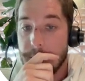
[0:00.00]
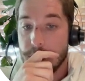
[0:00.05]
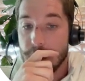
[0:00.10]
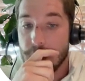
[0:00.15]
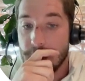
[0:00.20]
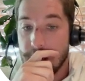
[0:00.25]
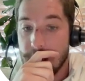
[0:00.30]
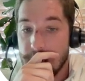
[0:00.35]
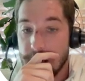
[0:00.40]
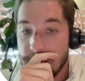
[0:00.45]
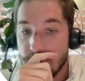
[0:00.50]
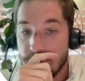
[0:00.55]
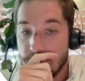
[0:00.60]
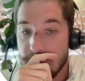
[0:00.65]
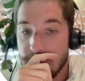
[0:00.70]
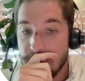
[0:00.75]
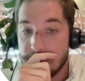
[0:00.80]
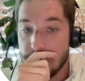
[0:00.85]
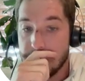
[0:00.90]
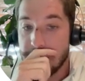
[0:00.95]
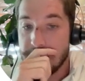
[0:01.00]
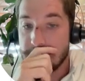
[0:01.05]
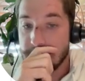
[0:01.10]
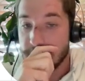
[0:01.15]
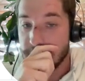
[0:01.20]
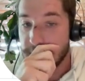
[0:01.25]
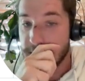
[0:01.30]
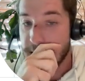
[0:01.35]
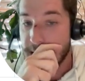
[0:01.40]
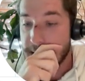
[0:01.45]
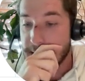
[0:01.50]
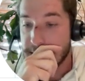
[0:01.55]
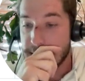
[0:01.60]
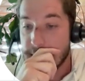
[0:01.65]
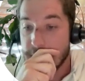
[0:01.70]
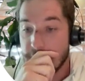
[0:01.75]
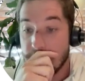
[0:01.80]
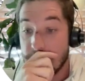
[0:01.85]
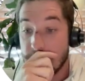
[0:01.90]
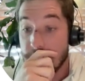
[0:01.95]
you're going to need to implement
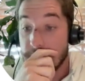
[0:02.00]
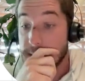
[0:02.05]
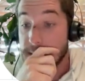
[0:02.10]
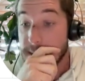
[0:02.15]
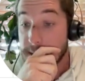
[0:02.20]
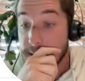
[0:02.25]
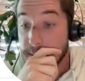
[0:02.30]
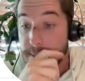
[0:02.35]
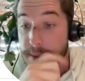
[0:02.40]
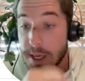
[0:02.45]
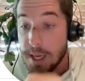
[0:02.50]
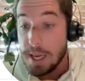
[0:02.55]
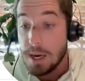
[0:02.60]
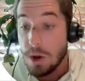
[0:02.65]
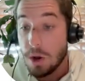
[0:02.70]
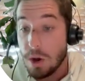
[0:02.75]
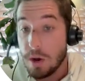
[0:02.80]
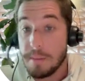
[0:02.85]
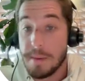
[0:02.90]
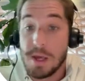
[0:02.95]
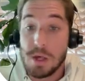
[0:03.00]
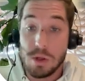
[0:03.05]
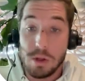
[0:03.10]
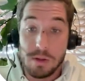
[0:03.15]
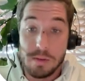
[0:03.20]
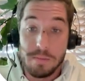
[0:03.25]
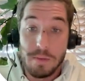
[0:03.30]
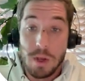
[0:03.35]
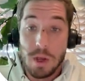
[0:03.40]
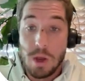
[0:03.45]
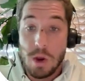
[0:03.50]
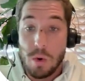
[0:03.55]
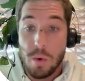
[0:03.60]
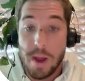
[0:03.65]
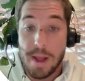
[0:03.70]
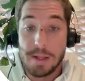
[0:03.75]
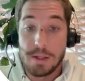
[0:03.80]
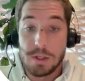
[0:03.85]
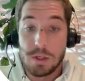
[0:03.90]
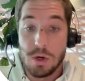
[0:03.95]
a team and automation,
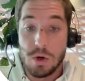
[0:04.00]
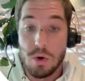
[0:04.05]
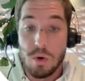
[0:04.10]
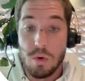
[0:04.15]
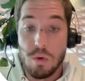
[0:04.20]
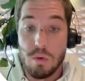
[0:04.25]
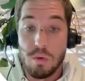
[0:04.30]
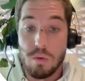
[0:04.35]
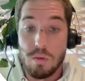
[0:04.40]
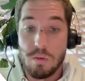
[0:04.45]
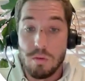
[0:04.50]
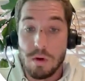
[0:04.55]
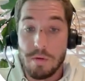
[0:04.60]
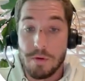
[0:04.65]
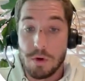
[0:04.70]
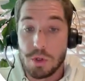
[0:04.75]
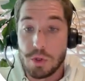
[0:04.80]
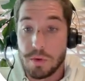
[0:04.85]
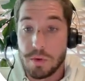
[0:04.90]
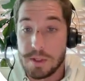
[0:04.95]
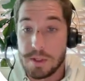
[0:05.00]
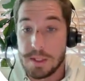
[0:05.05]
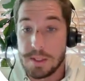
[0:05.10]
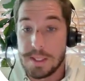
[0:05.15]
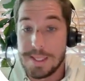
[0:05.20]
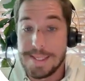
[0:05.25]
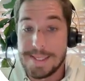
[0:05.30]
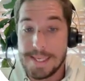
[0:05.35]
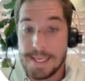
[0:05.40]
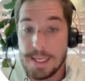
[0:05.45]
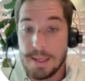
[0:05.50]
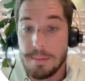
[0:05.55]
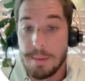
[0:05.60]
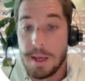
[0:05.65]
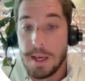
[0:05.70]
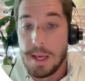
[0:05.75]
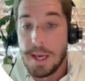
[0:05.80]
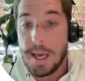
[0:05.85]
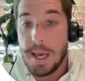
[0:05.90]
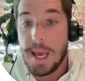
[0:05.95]
right? So a virtual assistant team
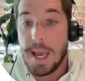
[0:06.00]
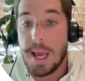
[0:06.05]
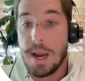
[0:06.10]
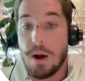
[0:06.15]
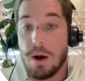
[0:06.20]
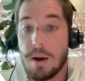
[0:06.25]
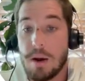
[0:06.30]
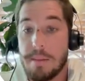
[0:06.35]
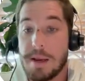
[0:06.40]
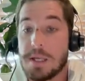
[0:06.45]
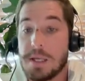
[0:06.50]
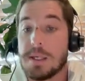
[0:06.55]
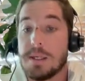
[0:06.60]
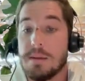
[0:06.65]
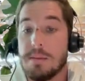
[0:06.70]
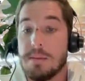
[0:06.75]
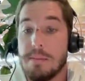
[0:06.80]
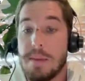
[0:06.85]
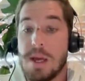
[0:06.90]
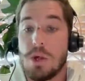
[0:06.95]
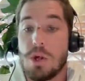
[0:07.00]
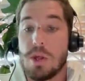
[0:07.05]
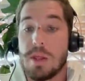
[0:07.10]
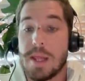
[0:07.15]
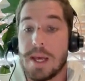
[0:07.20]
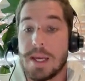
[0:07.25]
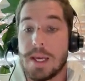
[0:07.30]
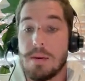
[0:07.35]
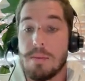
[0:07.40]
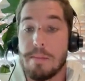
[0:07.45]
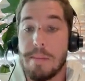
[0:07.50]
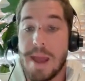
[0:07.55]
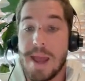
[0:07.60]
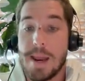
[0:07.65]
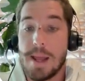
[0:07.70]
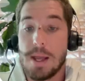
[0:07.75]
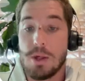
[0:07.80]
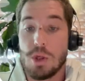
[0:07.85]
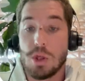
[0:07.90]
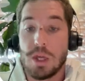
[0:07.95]
and automation that can
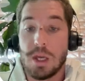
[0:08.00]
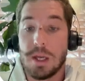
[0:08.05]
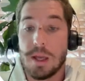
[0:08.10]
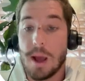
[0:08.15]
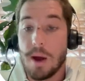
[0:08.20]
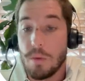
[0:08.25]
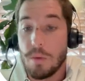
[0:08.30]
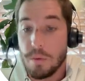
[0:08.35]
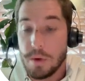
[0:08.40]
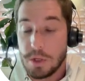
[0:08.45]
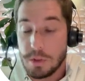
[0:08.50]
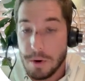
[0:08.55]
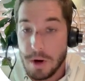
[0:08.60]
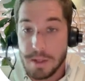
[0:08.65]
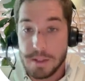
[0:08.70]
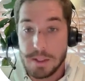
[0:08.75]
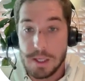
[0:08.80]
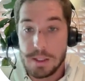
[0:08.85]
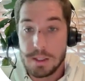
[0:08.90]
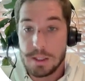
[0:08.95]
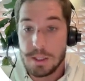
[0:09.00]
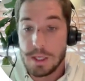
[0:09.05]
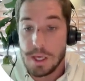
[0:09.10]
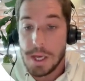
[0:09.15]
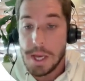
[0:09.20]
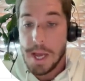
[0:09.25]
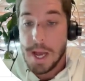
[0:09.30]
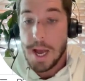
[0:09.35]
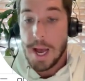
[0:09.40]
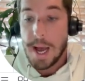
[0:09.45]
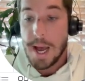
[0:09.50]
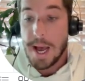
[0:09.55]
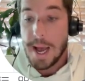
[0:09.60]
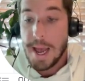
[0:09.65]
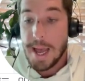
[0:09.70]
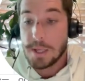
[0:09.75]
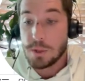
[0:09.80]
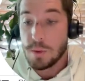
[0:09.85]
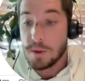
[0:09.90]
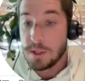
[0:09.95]
manage the outreach process
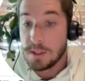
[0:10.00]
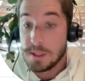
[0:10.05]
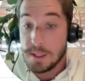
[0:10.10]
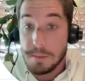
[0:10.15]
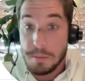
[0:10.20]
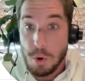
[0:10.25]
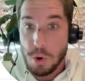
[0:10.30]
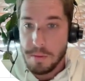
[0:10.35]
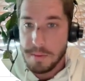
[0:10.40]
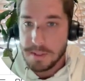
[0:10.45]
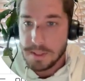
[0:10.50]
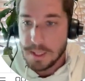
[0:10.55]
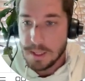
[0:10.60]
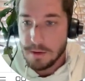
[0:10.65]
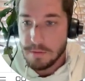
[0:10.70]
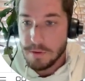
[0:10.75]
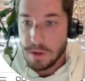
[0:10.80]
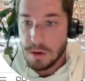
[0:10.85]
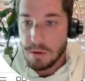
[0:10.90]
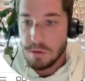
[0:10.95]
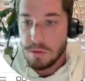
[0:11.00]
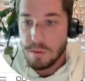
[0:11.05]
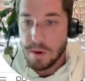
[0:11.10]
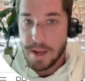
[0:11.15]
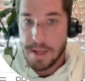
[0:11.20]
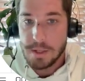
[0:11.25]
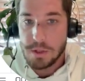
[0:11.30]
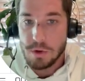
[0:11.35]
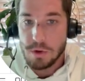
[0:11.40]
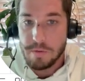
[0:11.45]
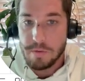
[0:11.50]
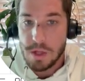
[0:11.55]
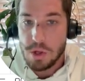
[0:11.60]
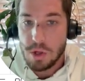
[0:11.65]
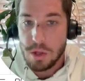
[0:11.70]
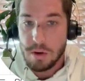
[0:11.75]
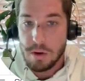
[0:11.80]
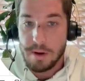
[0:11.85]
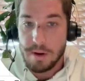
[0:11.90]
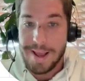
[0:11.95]
as well as the appointment setting flow, right? So
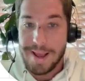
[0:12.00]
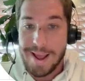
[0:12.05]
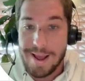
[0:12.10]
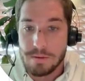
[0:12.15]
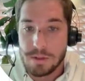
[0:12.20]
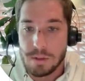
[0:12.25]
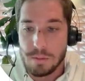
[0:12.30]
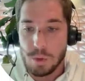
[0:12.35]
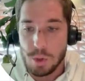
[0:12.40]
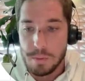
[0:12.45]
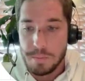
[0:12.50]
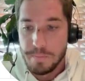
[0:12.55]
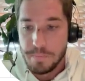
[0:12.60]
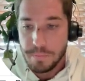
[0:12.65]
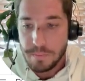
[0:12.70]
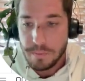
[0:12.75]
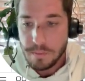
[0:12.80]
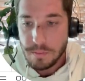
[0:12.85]
eventually you're going to have someone